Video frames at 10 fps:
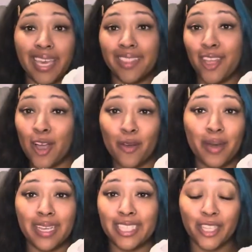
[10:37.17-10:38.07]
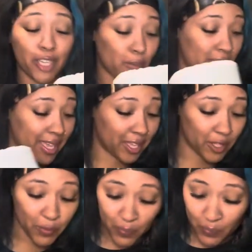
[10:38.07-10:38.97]
and they're all by Azalea Wang.
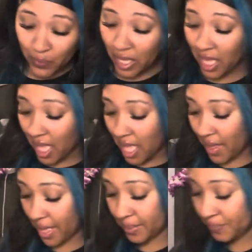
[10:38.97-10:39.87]
Okay.